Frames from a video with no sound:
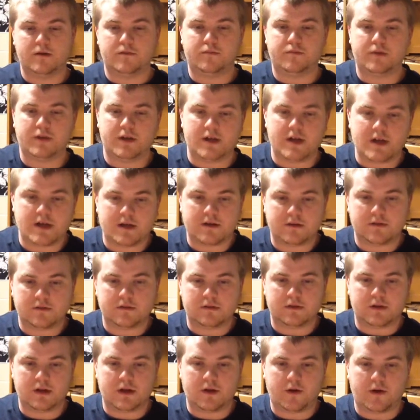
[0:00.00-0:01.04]
But,
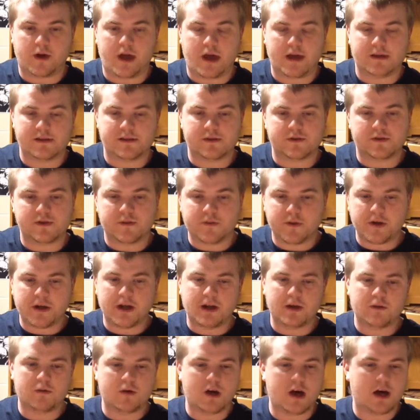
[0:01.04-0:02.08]
okay, so spring
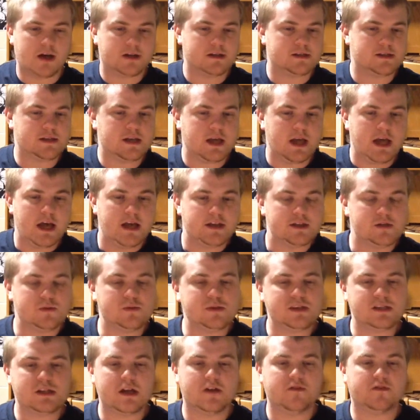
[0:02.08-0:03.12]
equinox, it's
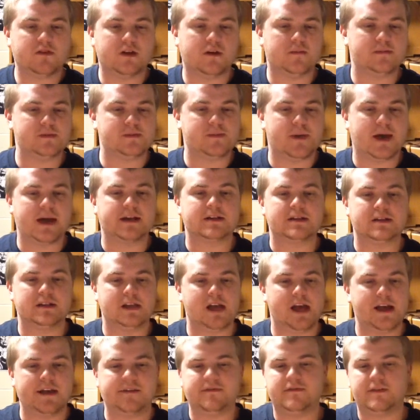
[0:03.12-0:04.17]
when stuff comes back to
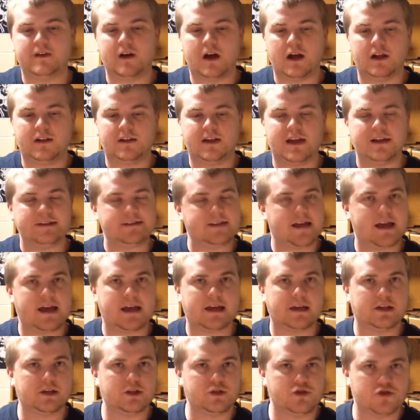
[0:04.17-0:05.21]
life, and on that day I
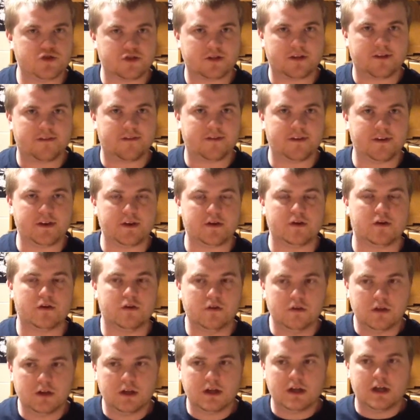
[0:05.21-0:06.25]
can usually
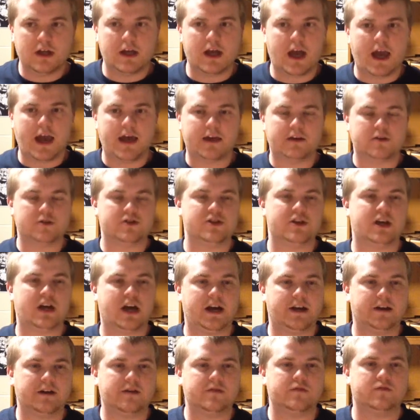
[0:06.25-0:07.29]
feel energy
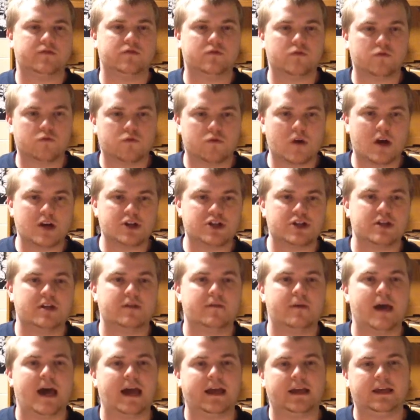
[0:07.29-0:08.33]
kind of
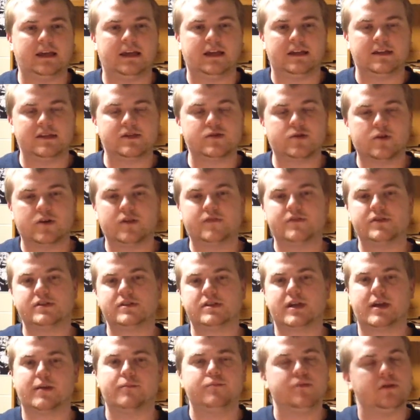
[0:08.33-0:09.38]
rushing back in, sort of
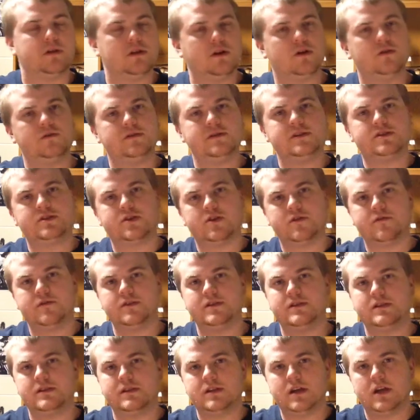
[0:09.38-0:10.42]
just like below the
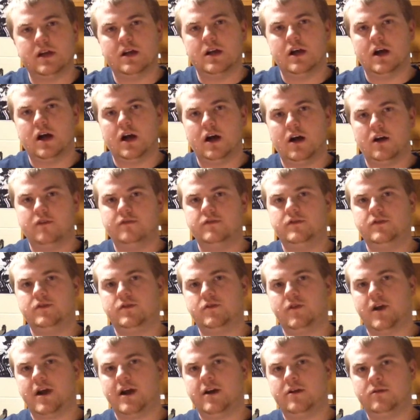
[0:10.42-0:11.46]
surface of the
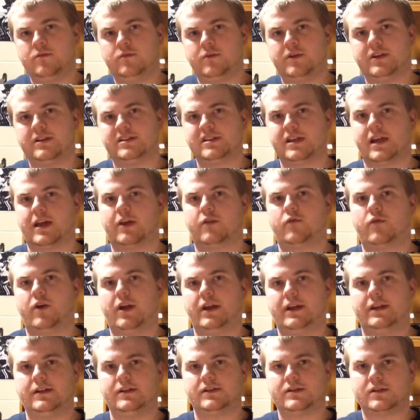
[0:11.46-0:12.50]
ground, but it's like
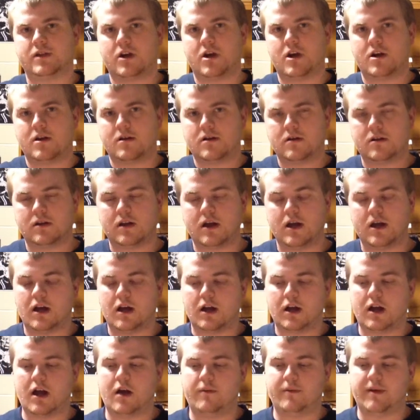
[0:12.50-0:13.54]
ready to start
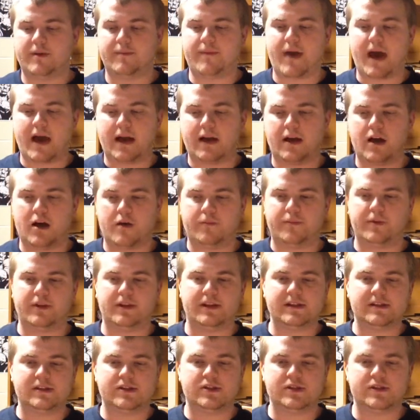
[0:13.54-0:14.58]
coming back up,
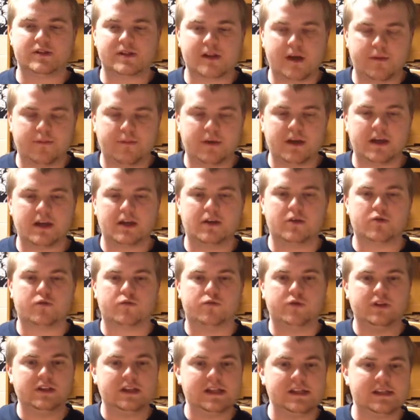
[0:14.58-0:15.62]
and it's just a big
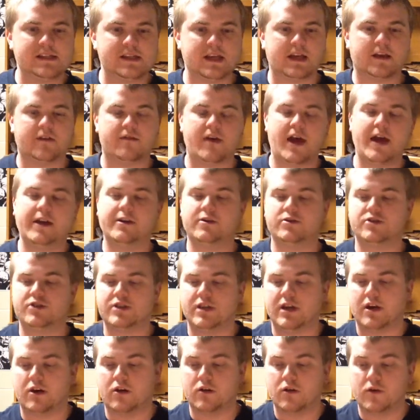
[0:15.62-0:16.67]
releasing of
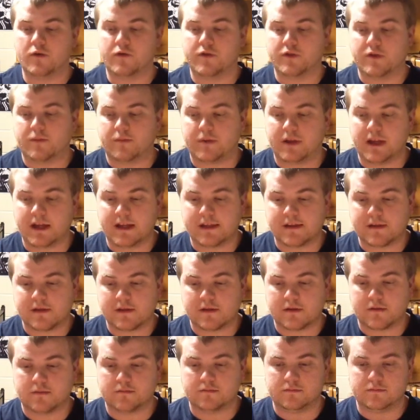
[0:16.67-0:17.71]
energy all over the
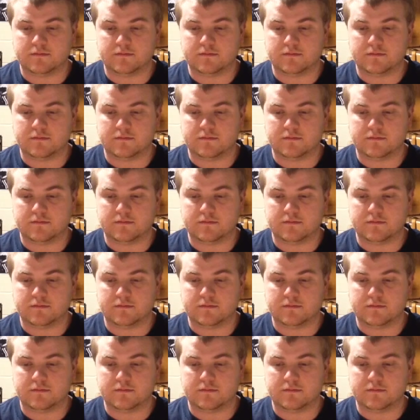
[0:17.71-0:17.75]
place.